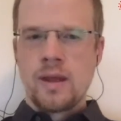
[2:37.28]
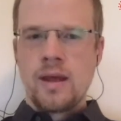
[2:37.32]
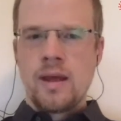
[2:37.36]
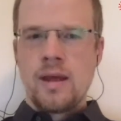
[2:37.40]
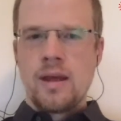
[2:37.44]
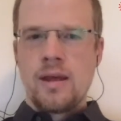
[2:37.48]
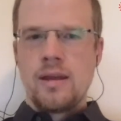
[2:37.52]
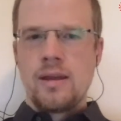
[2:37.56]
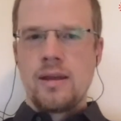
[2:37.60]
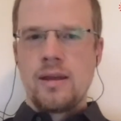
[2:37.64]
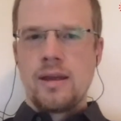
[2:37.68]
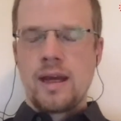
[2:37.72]

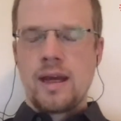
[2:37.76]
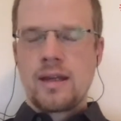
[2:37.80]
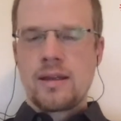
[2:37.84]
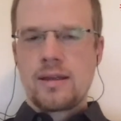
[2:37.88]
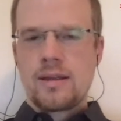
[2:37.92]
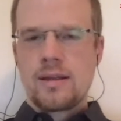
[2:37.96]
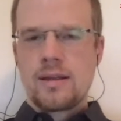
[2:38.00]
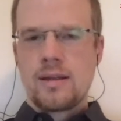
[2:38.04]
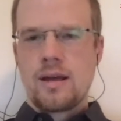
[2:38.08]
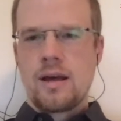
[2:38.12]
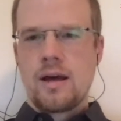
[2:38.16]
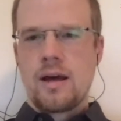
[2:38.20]
Yet
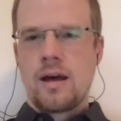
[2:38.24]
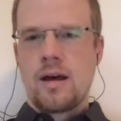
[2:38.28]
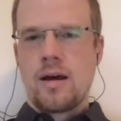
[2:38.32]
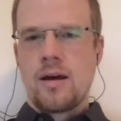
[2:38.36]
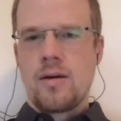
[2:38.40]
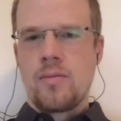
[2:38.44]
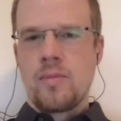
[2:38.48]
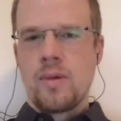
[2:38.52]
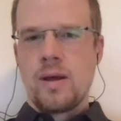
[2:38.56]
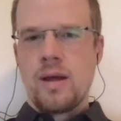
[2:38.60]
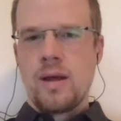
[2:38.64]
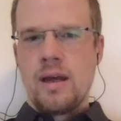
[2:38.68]

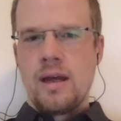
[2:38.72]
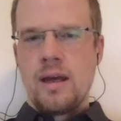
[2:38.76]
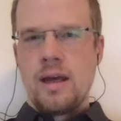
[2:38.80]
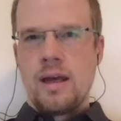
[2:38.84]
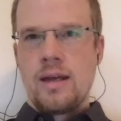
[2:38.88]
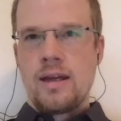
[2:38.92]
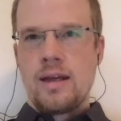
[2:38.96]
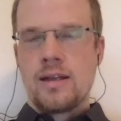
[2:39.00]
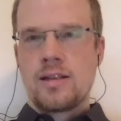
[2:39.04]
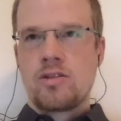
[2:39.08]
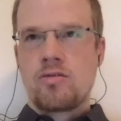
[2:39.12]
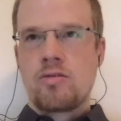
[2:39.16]
it
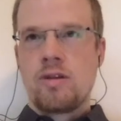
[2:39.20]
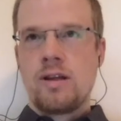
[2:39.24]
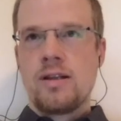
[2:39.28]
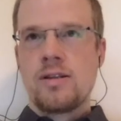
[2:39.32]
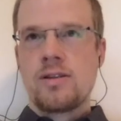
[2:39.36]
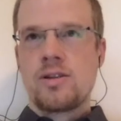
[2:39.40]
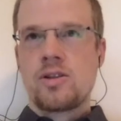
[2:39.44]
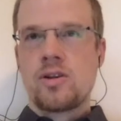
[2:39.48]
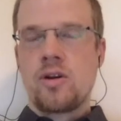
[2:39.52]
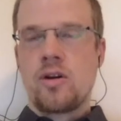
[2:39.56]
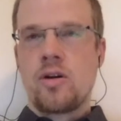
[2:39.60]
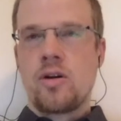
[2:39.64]
has really
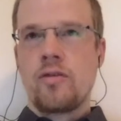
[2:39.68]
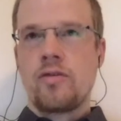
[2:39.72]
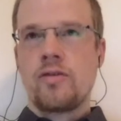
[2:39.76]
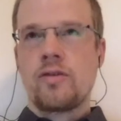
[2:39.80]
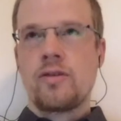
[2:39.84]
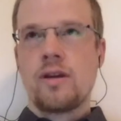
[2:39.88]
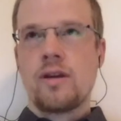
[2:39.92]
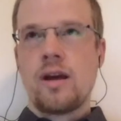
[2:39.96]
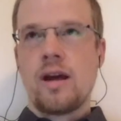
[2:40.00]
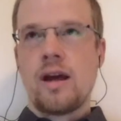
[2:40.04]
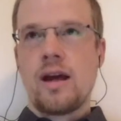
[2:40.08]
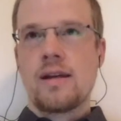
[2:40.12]
served
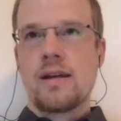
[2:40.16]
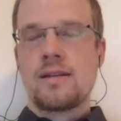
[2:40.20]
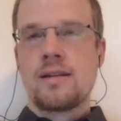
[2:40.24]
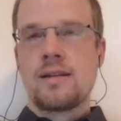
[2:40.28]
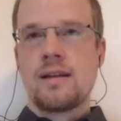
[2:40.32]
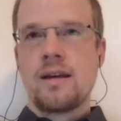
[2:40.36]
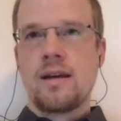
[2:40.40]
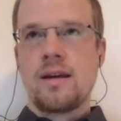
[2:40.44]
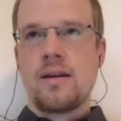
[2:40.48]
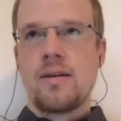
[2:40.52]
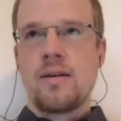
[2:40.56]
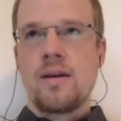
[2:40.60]
as
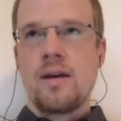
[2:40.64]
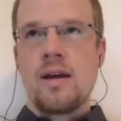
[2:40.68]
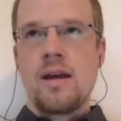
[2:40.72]
a